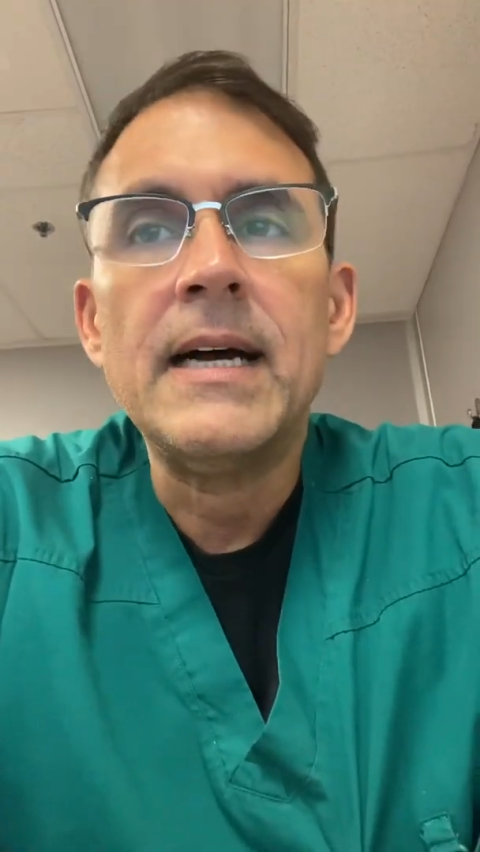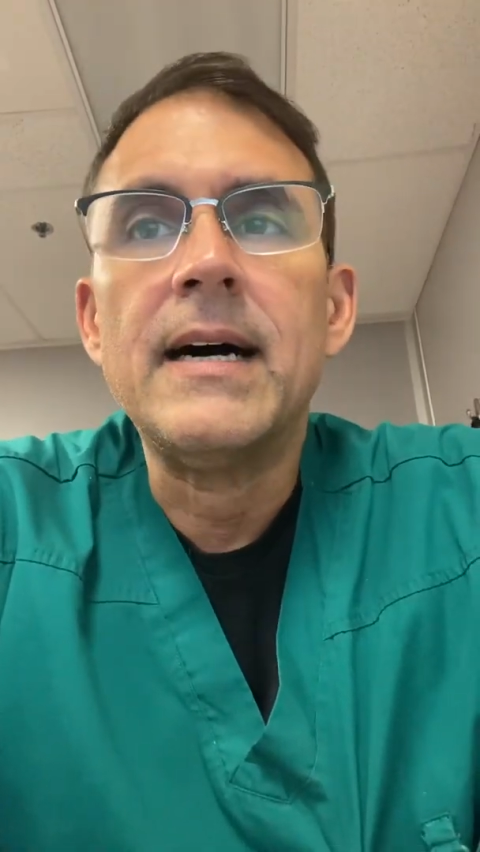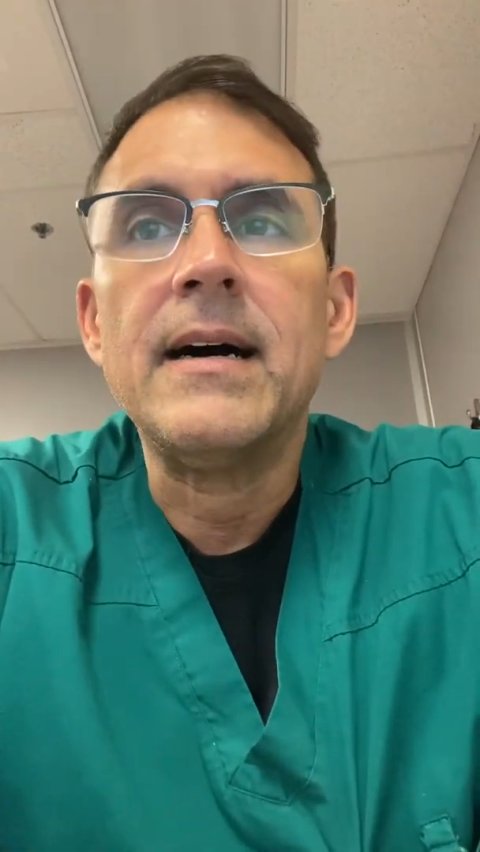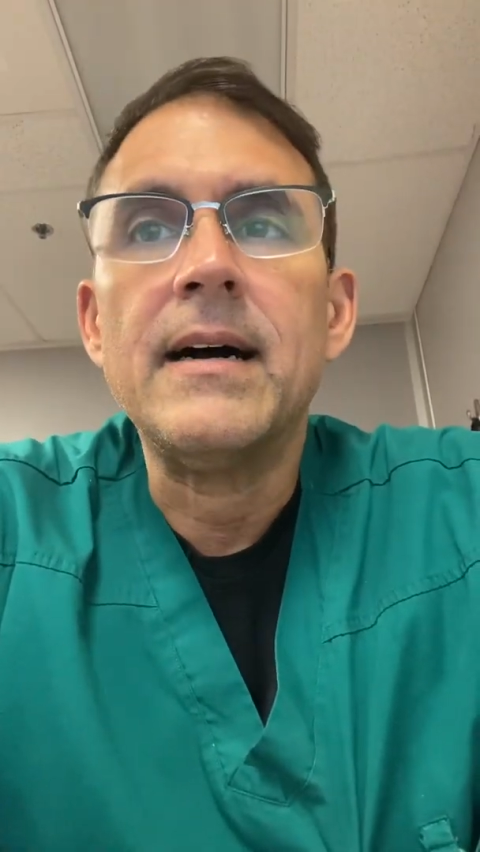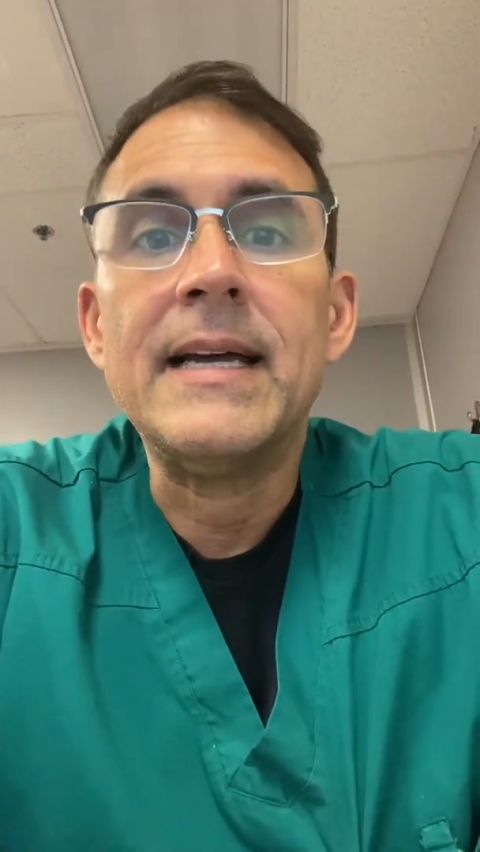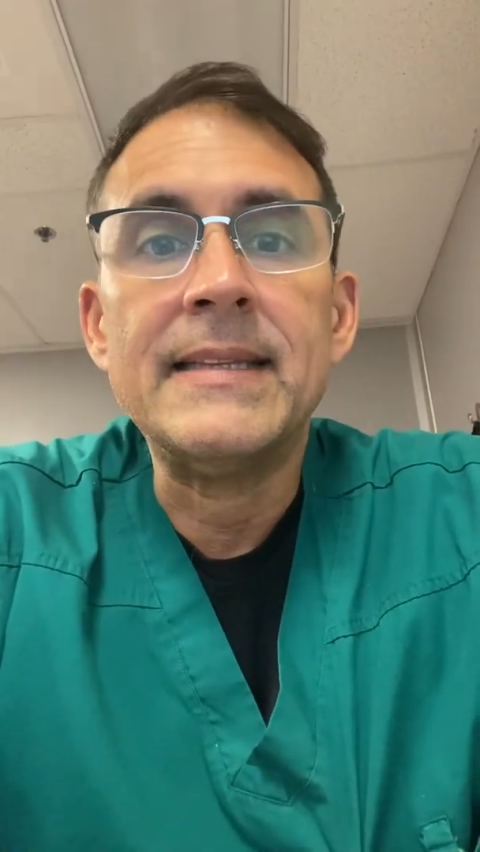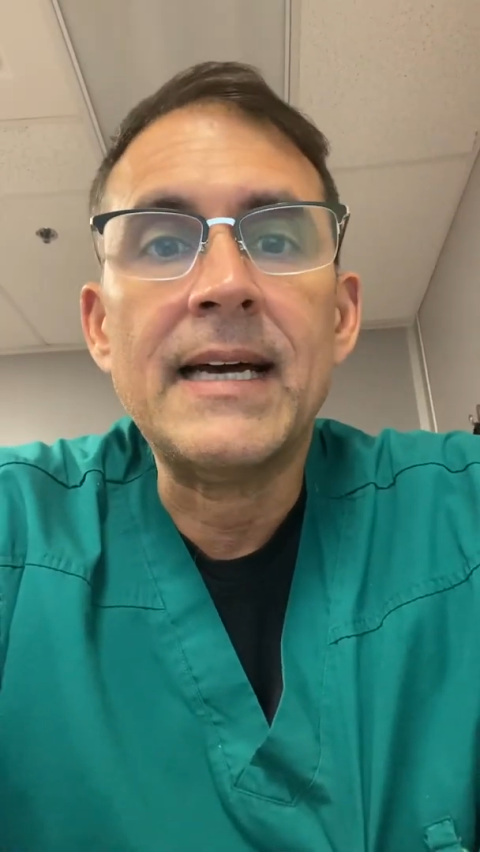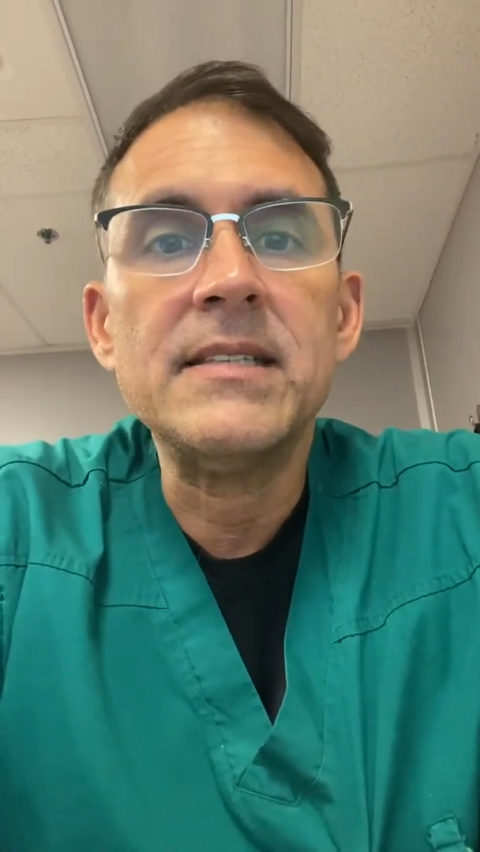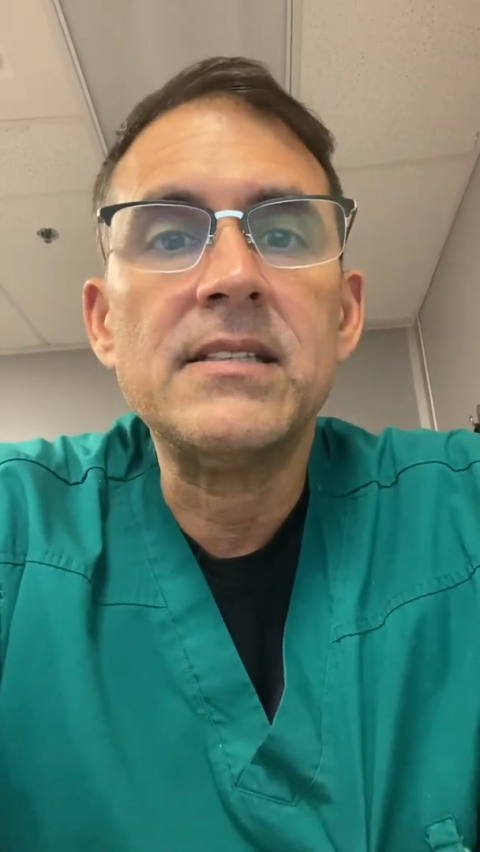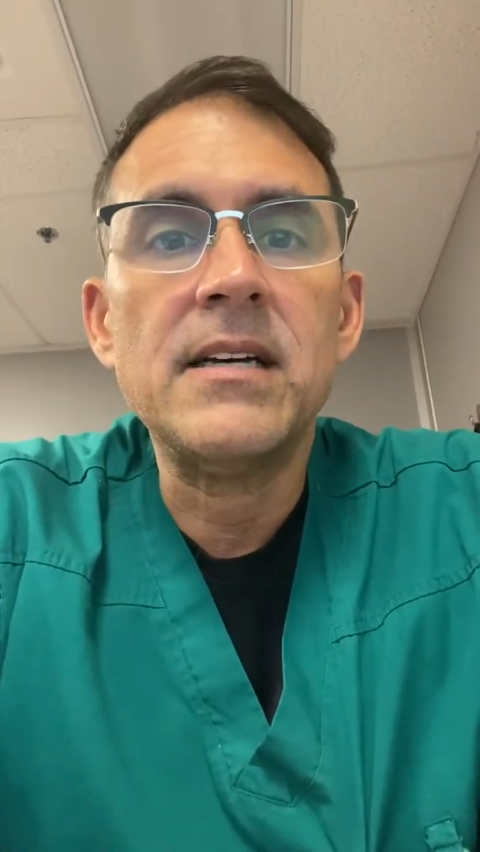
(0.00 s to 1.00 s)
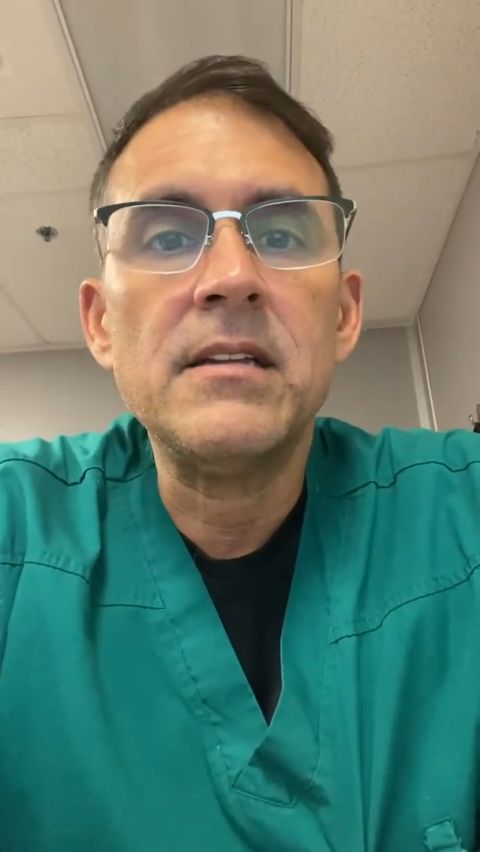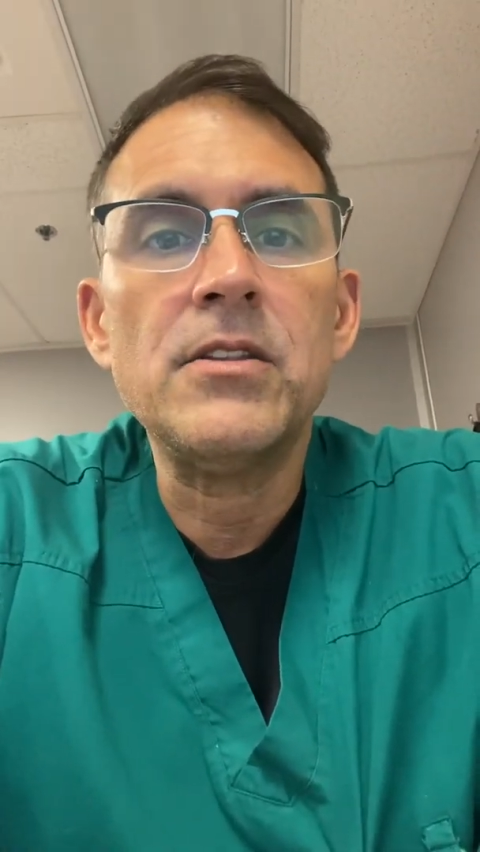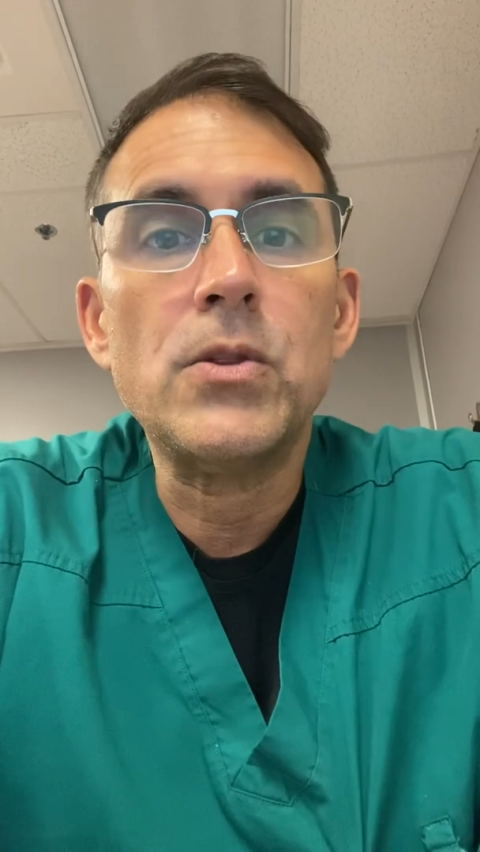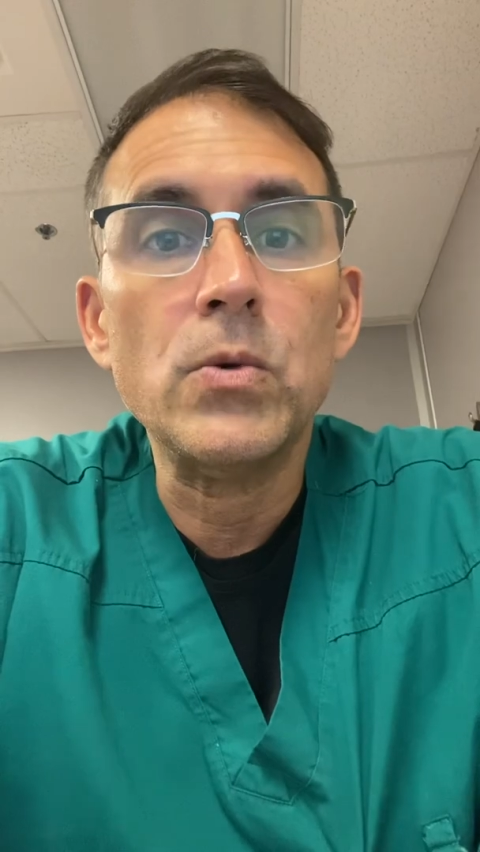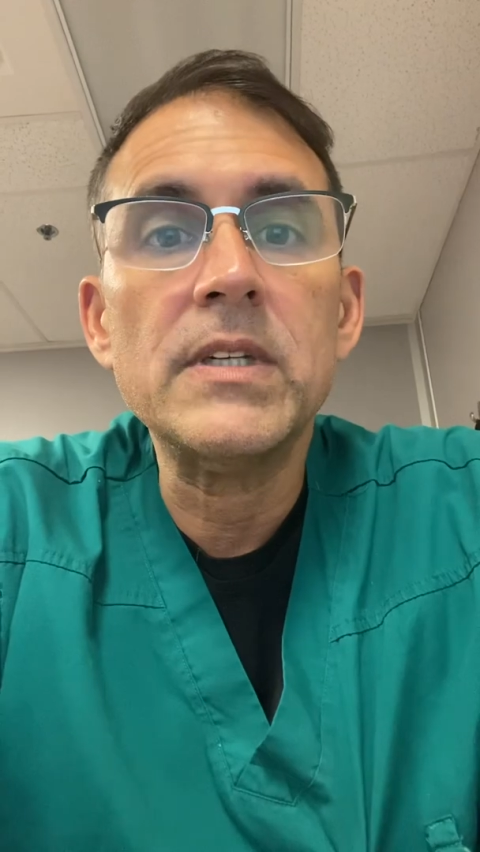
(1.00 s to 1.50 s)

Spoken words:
and that is done through